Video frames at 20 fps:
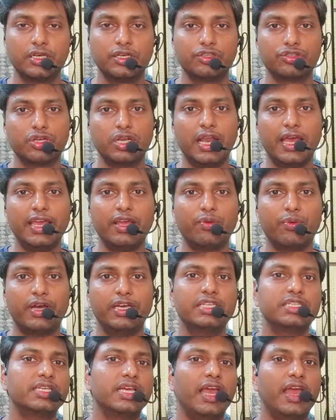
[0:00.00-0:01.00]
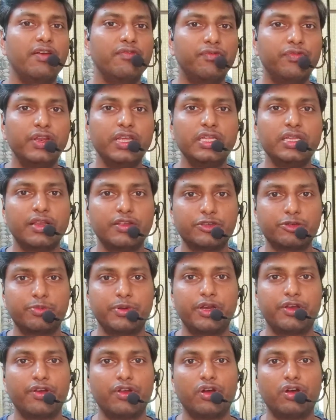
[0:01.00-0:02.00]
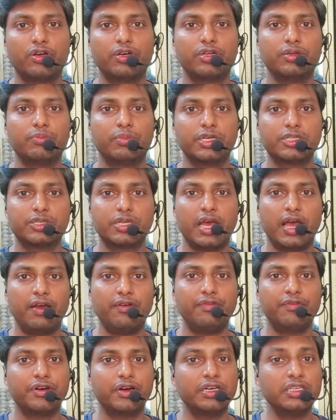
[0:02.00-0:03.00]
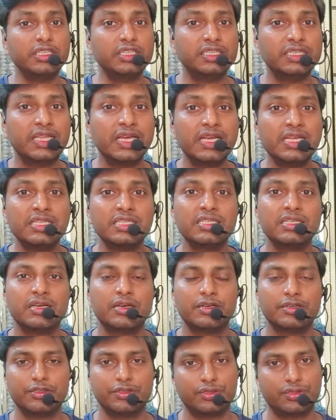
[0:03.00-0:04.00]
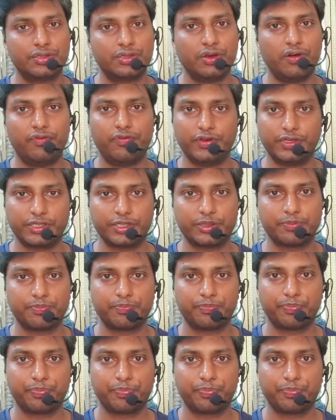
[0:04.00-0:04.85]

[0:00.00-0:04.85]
So likewise, every respiratory organ must have a thin surface.